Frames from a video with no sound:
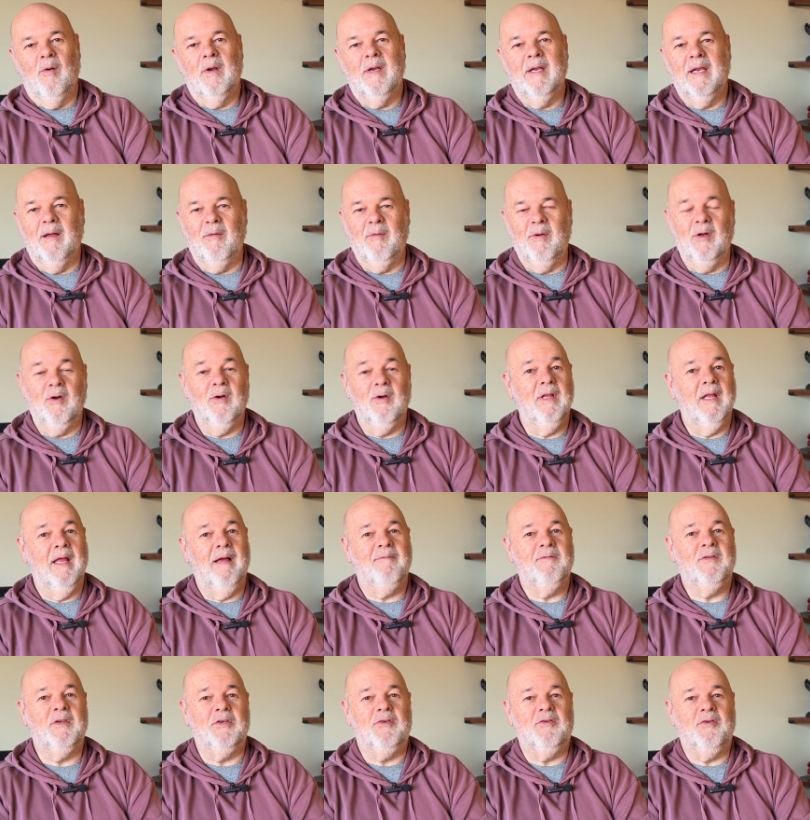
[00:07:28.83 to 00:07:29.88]
Now, we all
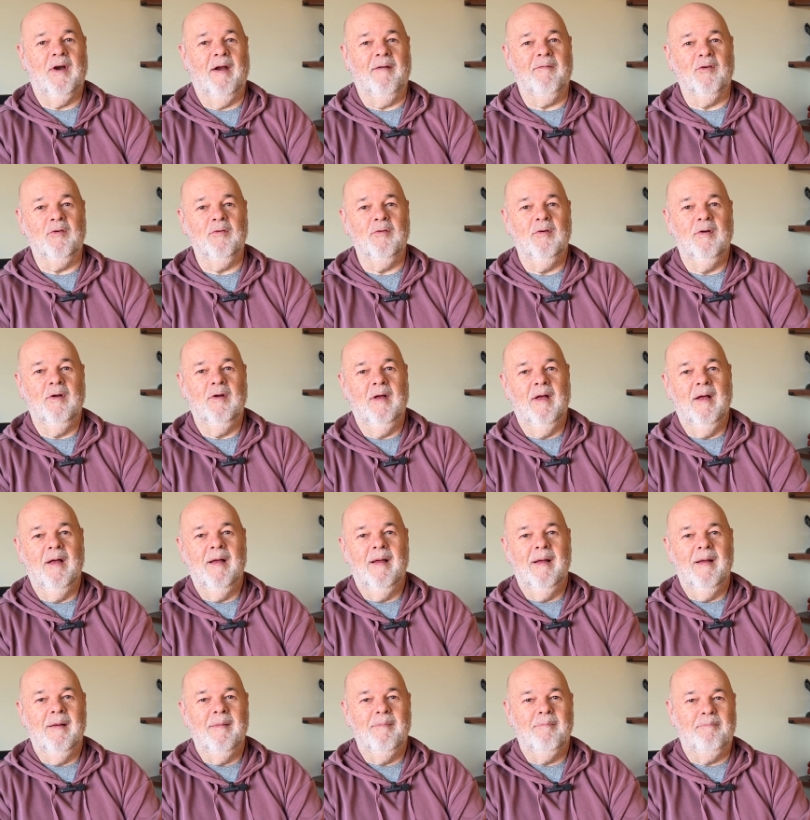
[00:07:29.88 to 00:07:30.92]
love to travel,
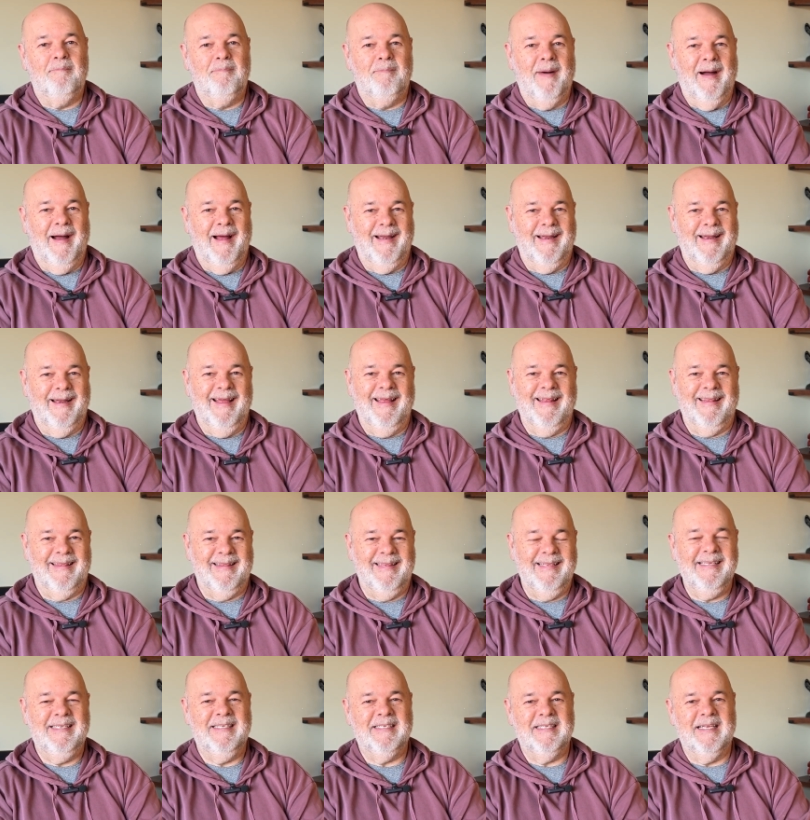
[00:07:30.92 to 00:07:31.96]
but at
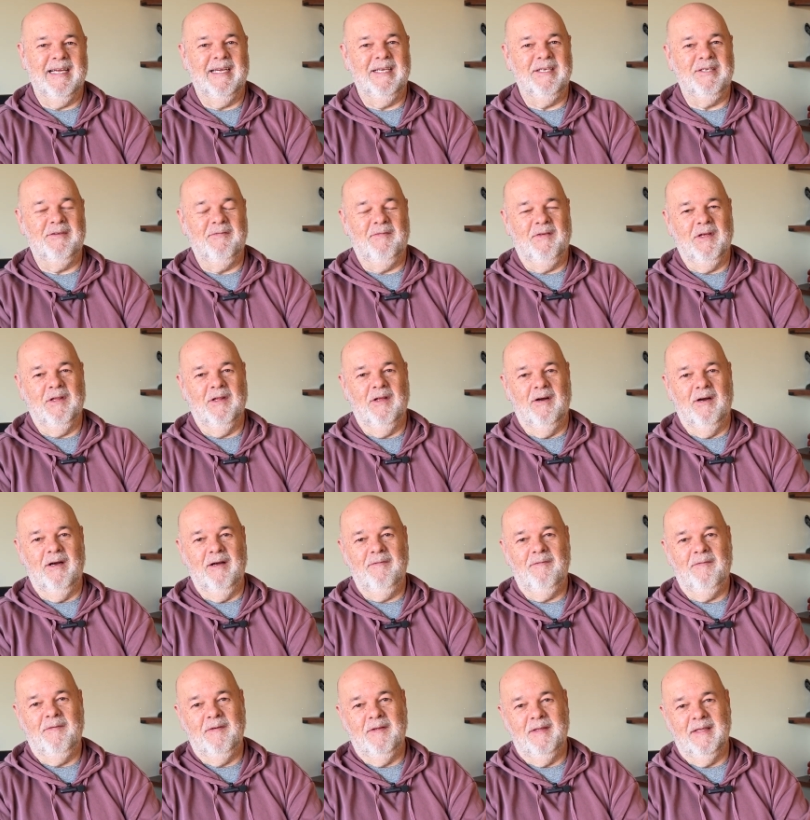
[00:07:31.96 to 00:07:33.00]
this stage of your
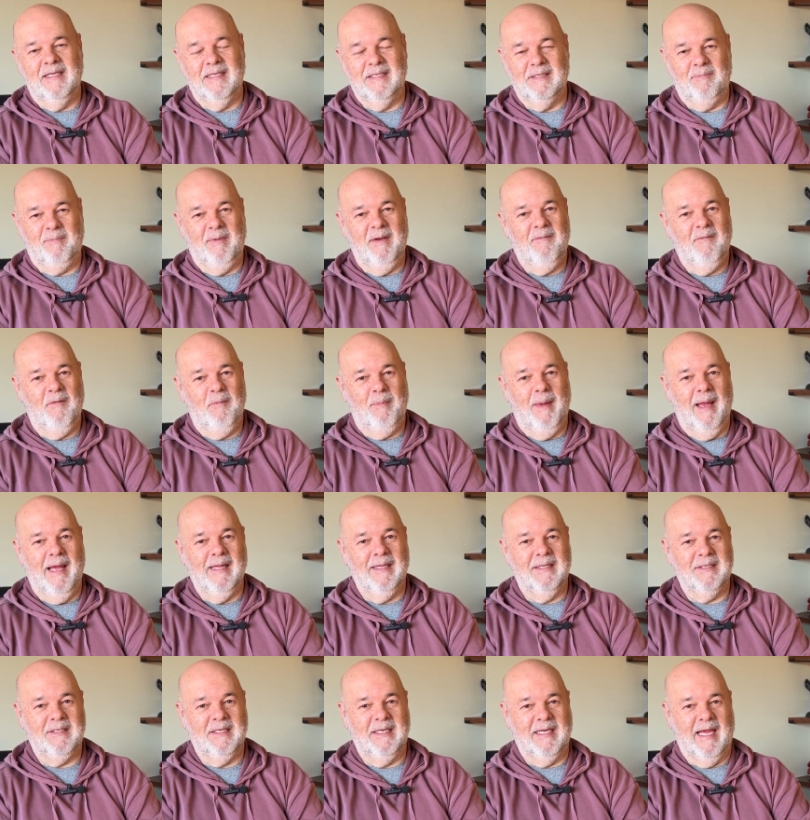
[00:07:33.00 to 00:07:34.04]
life, there's a bit of a
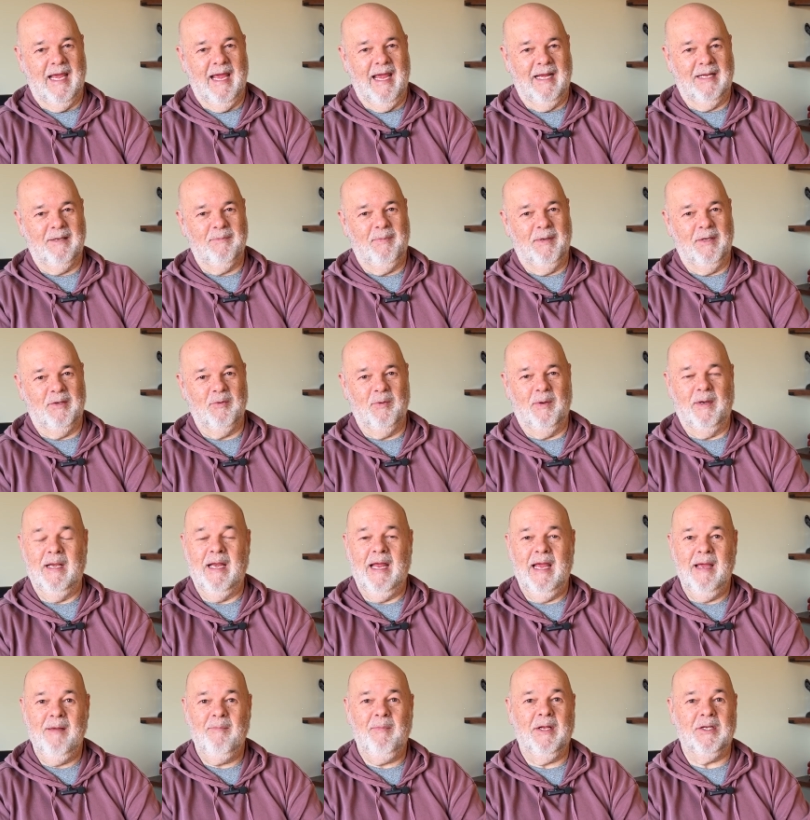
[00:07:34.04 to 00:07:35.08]
balancing act between
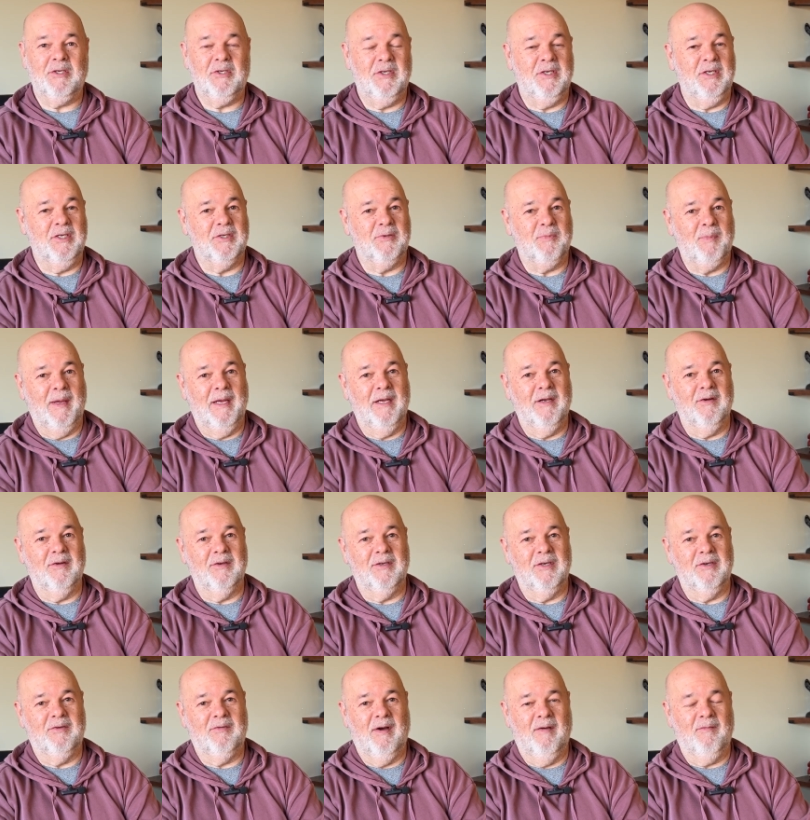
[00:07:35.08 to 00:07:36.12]
how much do you spend on
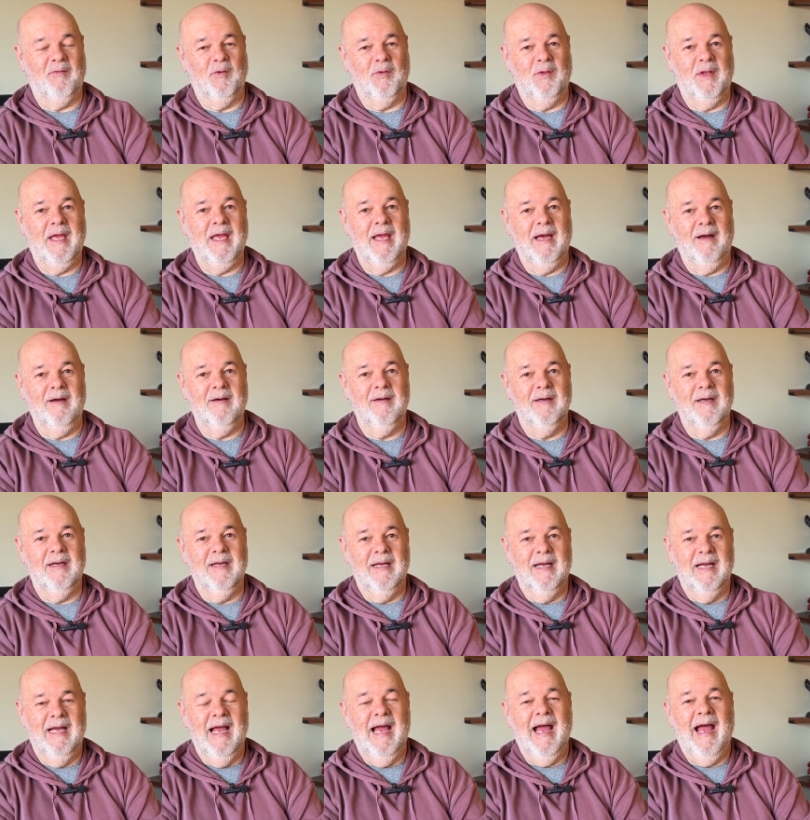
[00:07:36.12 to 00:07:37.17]
your travel now
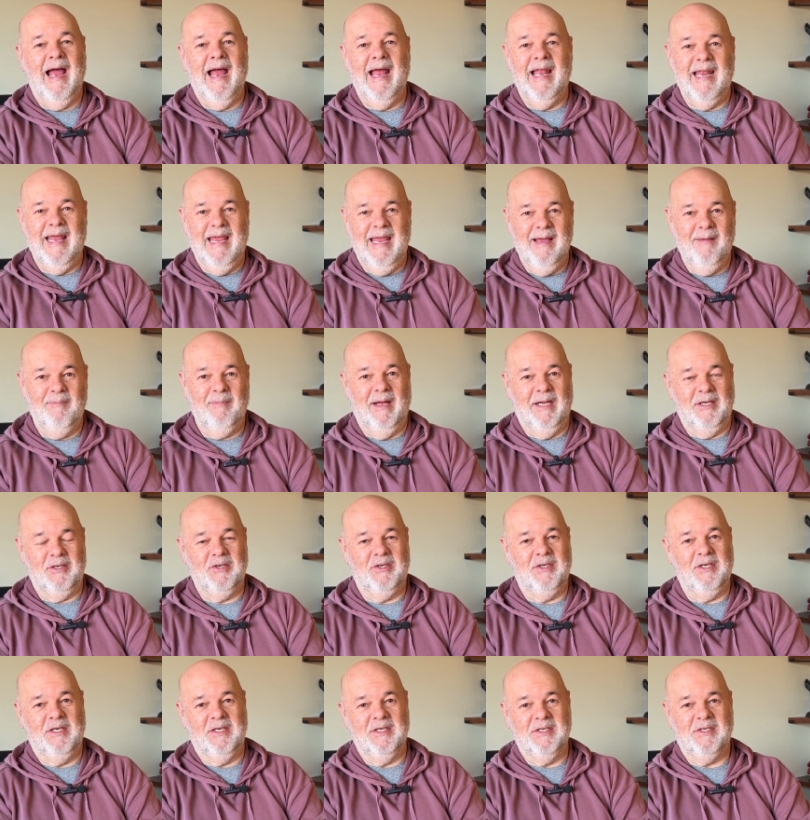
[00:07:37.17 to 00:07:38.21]
and how much
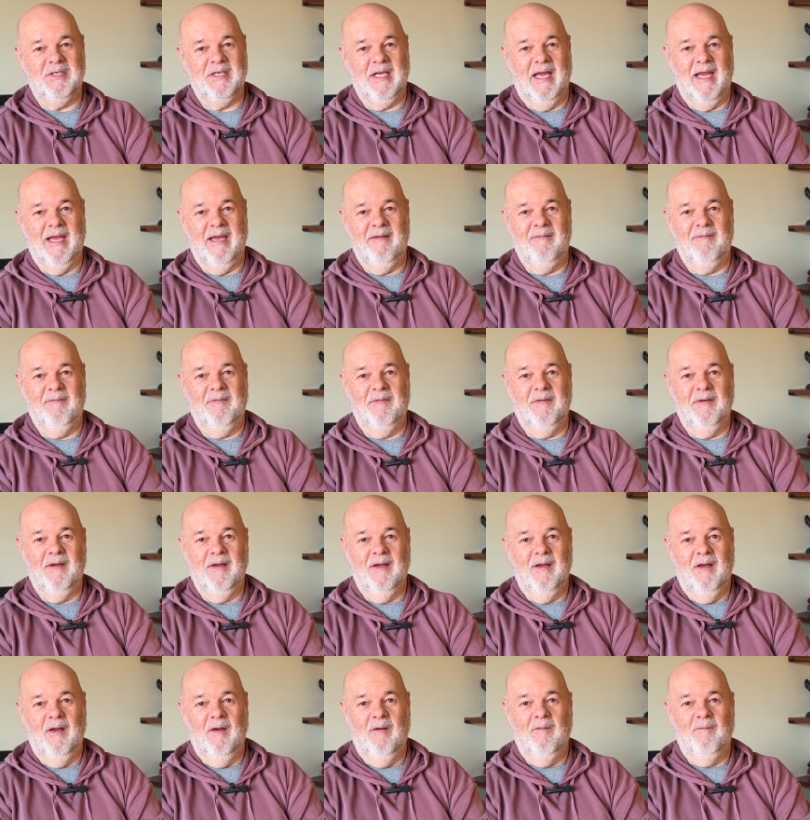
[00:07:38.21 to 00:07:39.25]
do you save
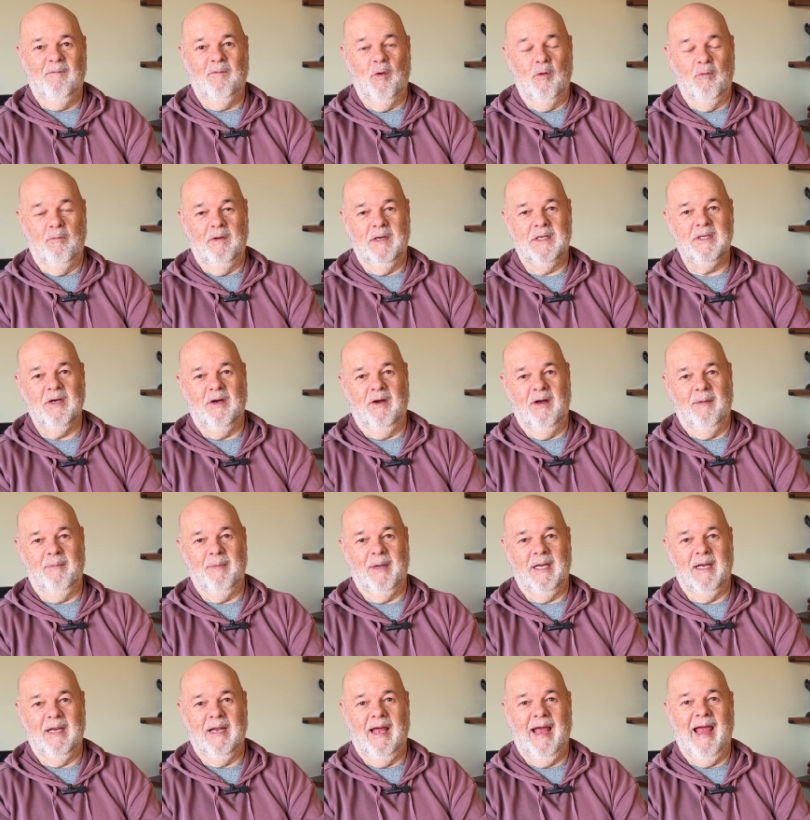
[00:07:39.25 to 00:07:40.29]
for
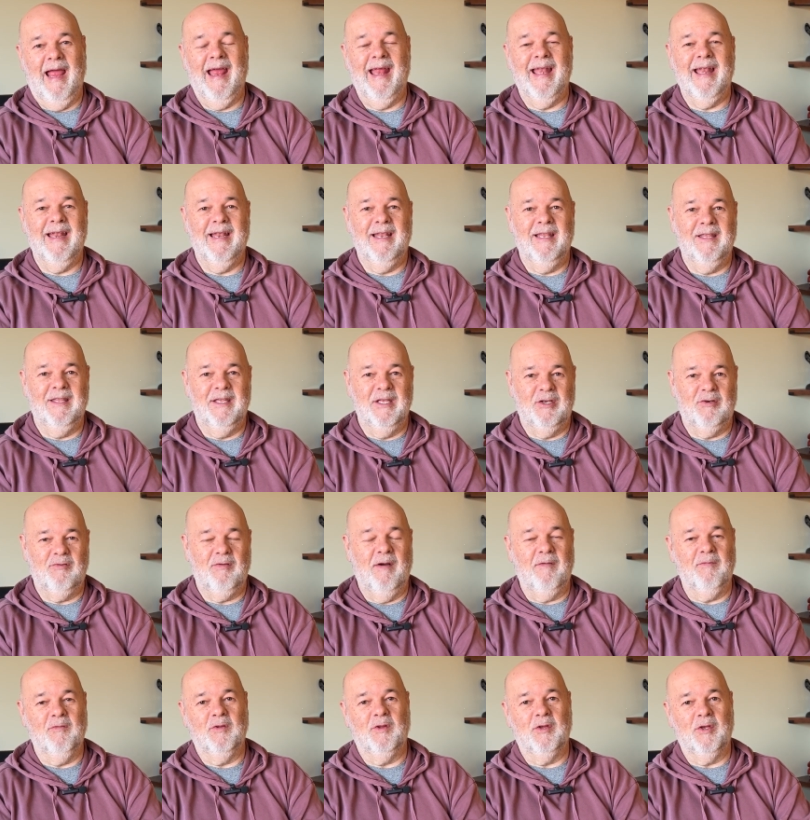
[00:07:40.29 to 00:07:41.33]
retirement and the
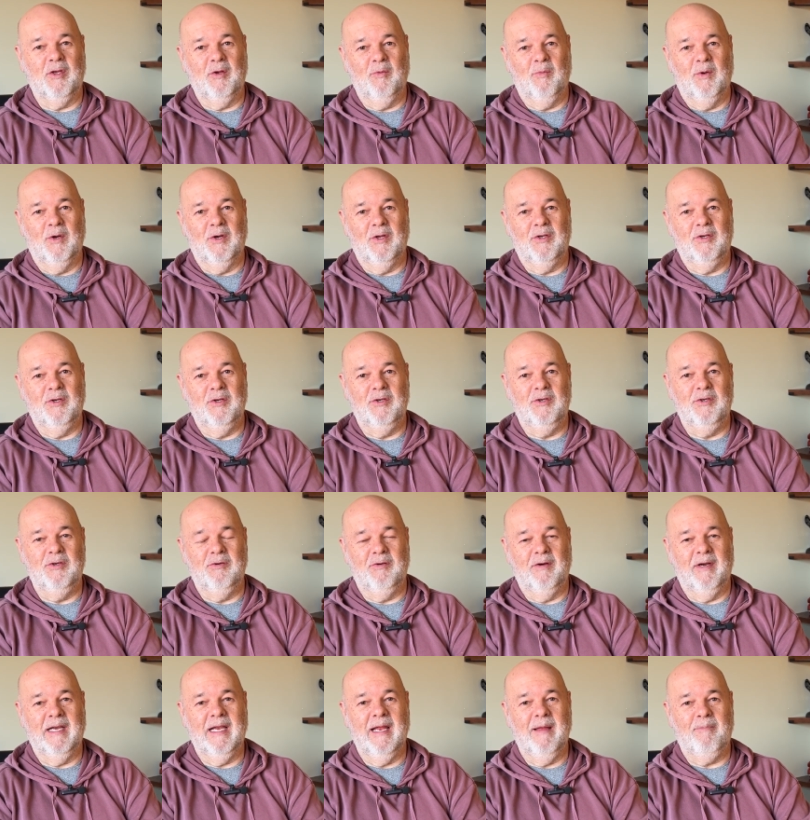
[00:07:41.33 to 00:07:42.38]
travel that you want to do
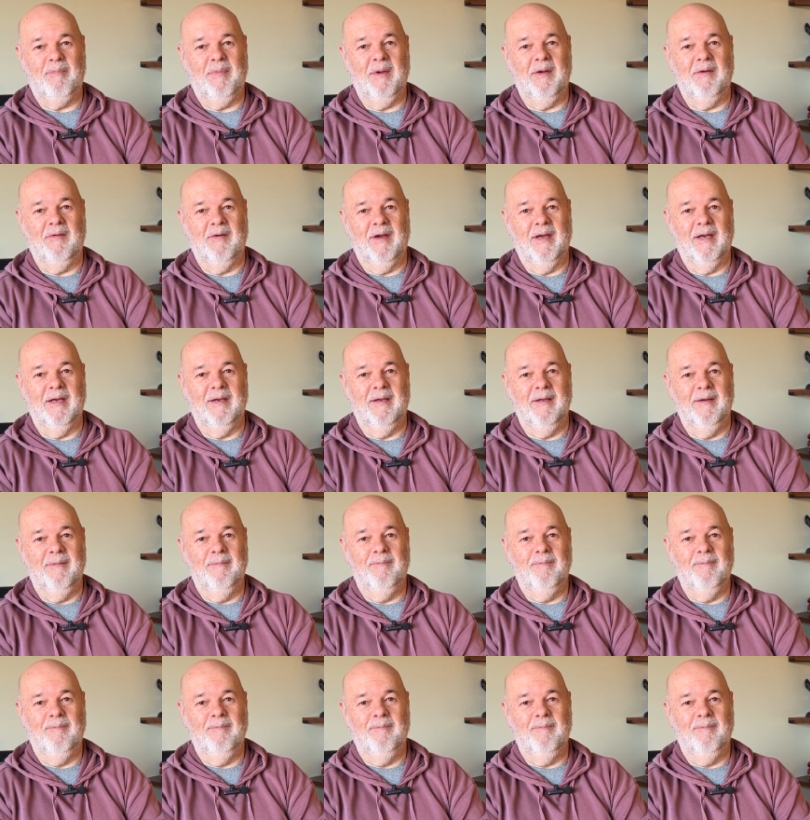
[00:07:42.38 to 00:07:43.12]
during that period.